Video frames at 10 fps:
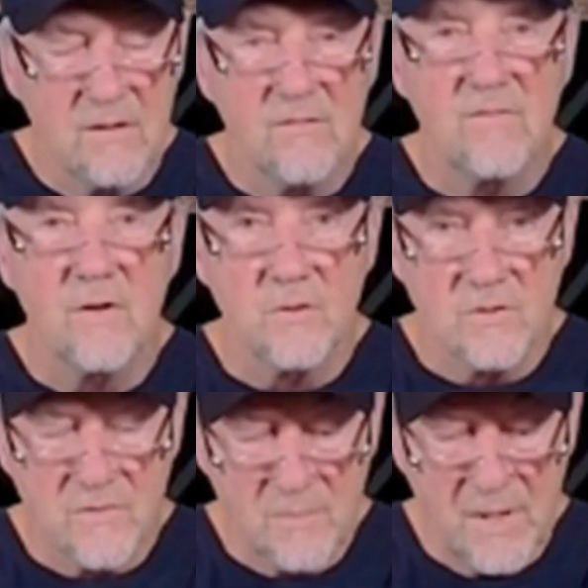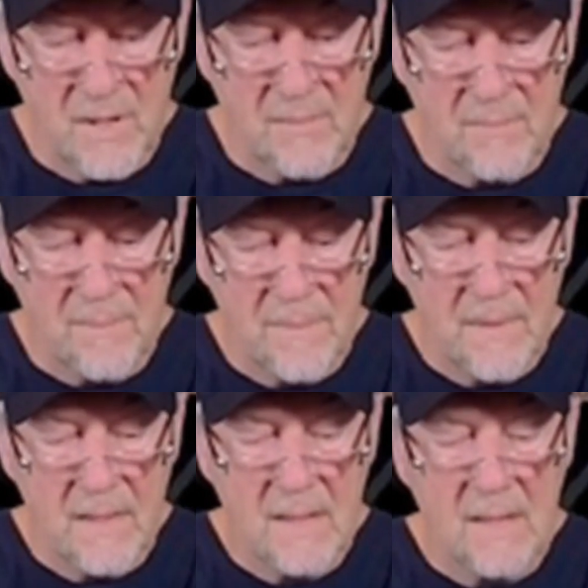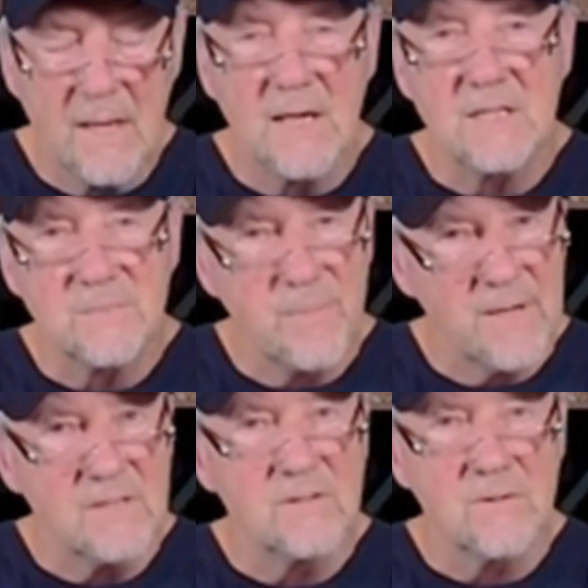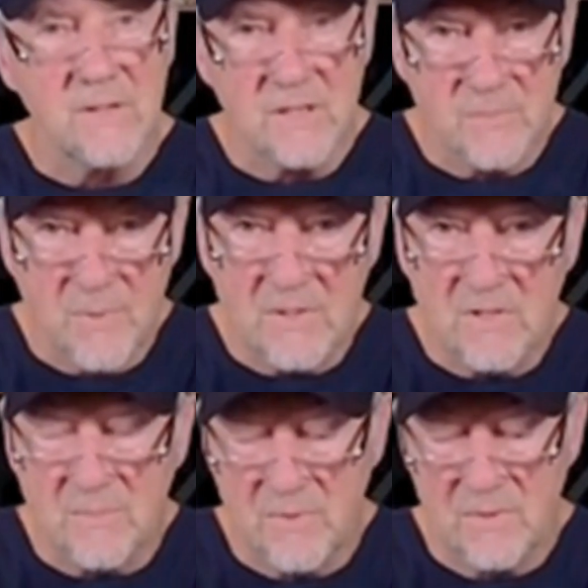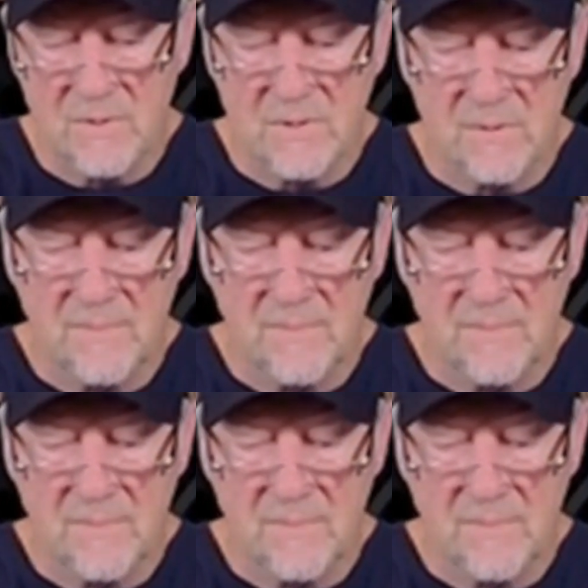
flows from Him and is based on His principles.